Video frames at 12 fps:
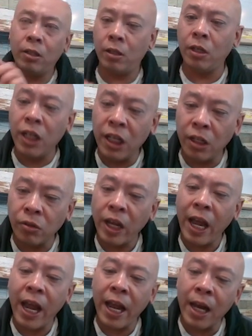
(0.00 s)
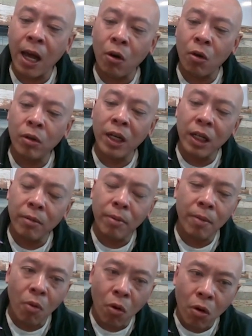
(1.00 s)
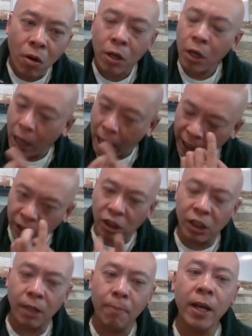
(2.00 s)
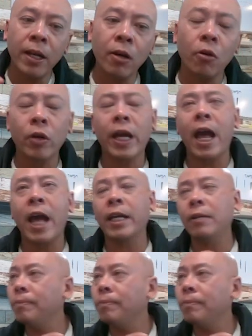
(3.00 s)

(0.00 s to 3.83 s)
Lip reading: the needles hand out a little bit more. I can see better. Okay,